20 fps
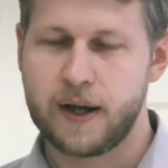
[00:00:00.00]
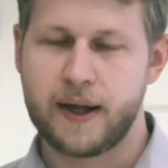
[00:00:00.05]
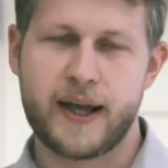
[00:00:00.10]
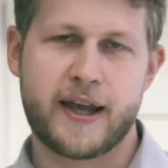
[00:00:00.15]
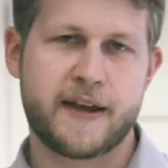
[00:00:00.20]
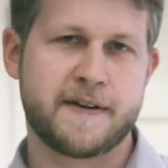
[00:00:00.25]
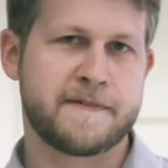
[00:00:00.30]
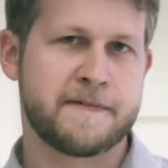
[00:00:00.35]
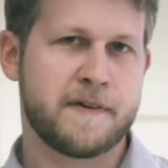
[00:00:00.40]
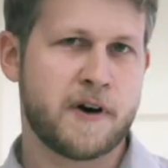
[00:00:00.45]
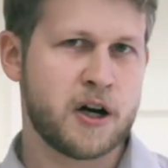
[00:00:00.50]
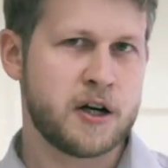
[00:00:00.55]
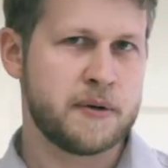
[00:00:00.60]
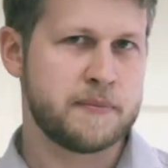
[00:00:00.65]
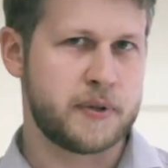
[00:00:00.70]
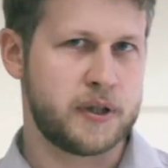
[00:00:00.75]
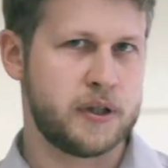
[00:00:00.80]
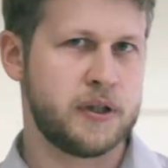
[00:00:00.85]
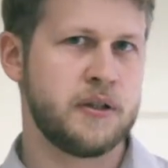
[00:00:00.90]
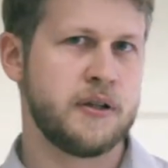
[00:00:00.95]
A
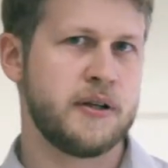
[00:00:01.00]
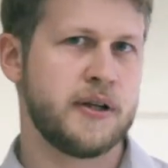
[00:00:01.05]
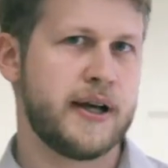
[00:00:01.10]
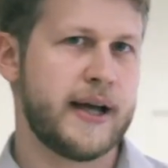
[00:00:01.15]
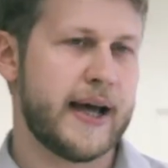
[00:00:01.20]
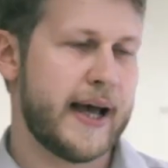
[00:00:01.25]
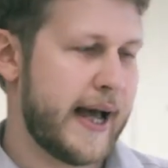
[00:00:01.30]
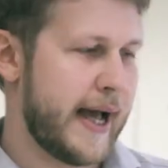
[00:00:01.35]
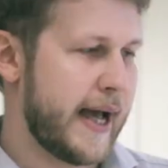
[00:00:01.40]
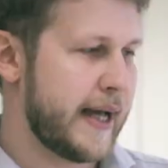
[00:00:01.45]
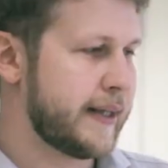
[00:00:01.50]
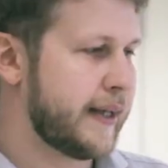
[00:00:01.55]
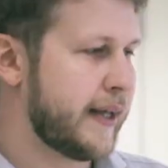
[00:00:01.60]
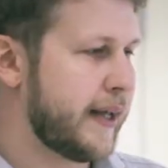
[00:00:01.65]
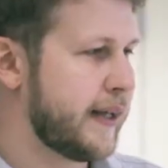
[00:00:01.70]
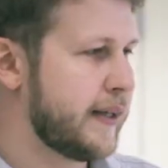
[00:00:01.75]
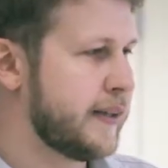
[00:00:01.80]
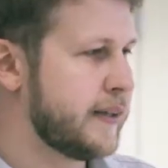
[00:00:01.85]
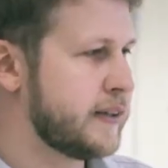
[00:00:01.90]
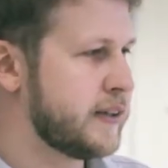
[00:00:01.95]
farmer had
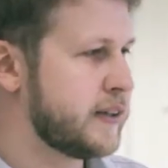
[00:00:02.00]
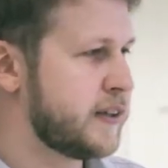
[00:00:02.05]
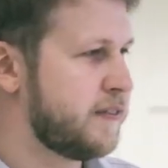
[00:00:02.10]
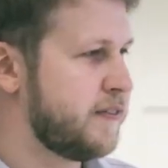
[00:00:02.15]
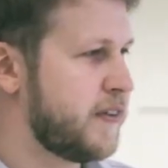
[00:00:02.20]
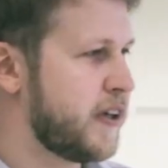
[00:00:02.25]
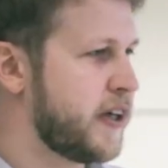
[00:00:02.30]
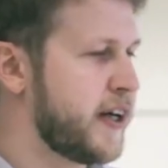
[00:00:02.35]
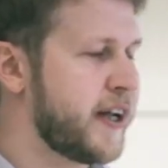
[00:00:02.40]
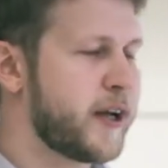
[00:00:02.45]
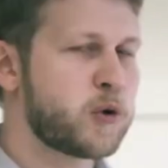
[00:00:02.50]
his very